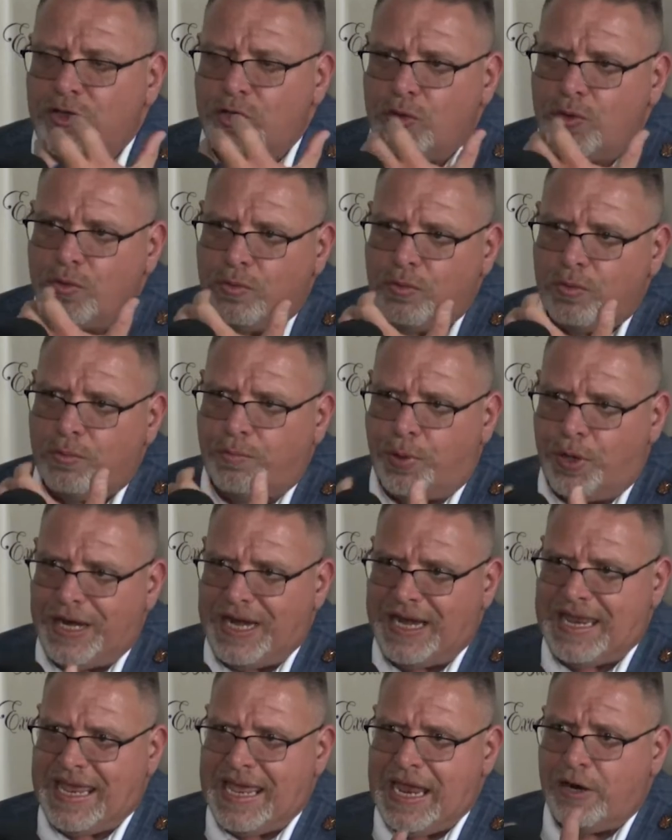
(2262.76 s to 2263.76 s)
to put
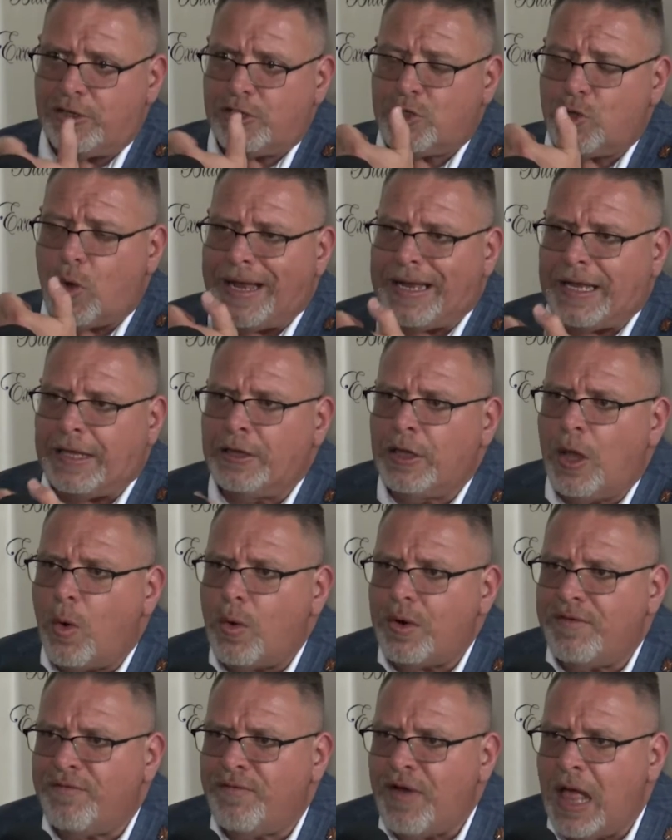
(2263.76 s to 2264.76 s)
it here so I can
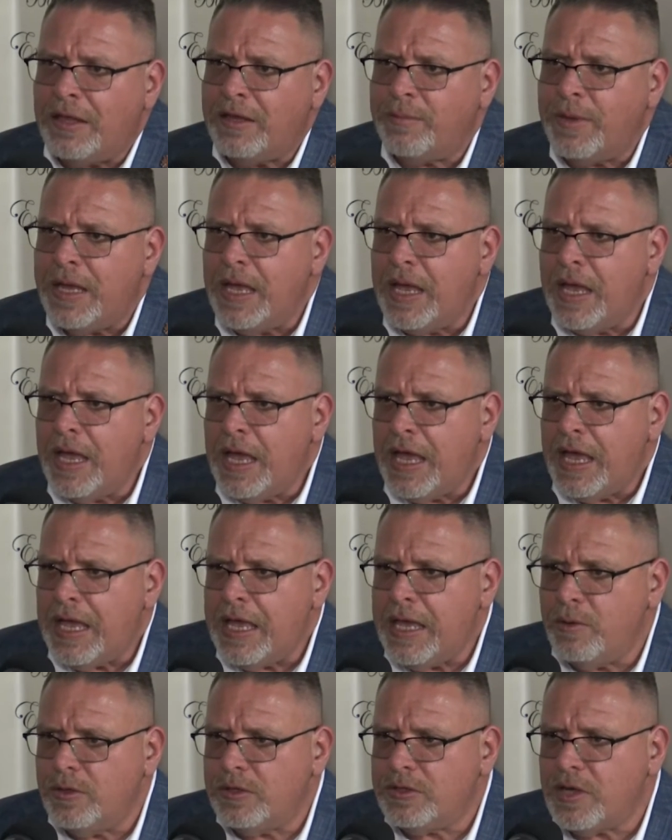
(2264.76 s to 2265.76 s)
lower the volume,
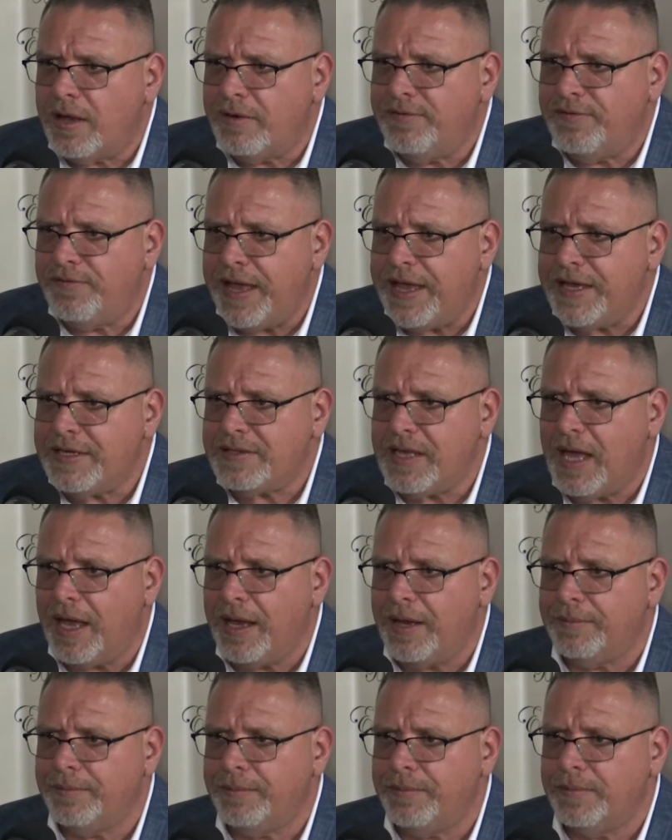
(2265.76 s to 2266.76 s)
he was on
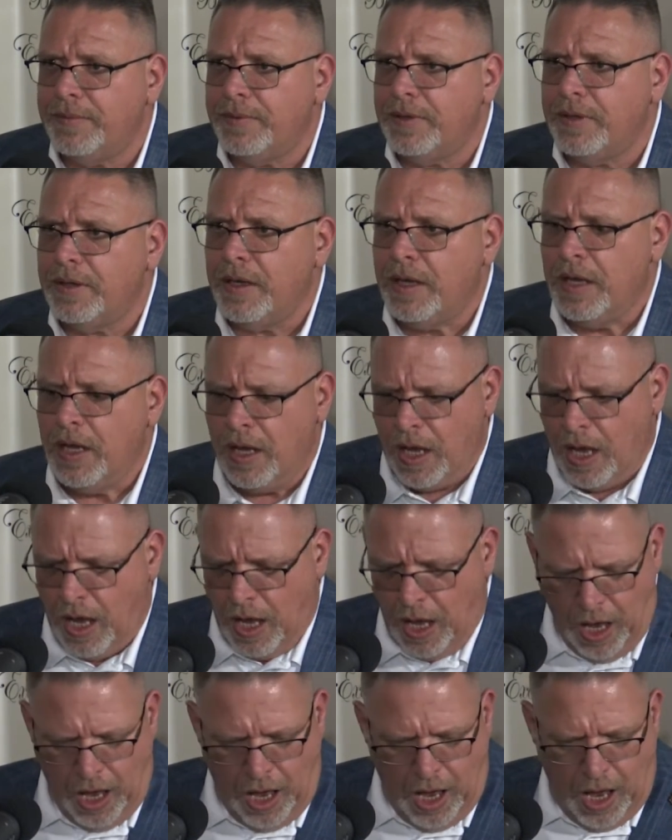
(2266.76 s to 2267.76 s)
FaceTime. Oh,
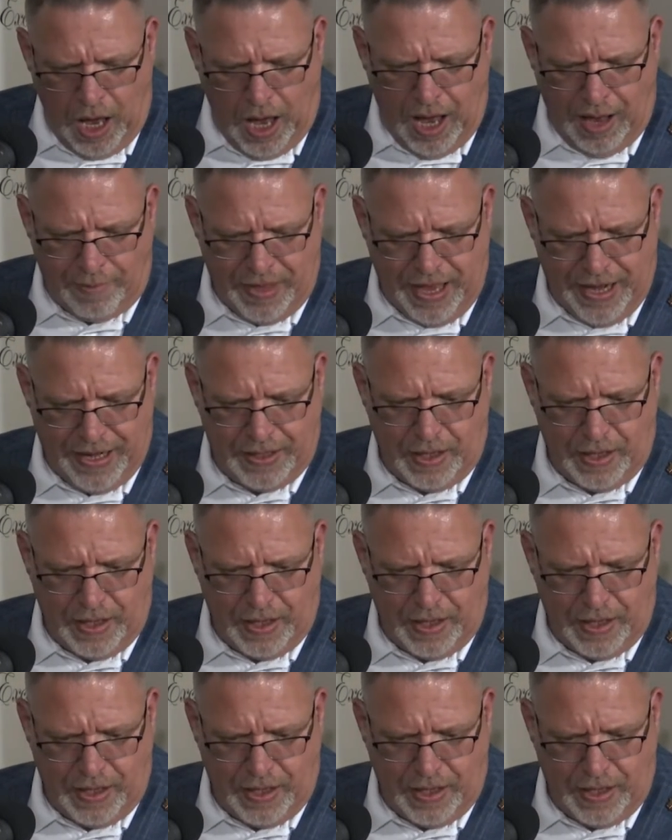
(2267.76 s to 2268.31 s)
wow. I'm like,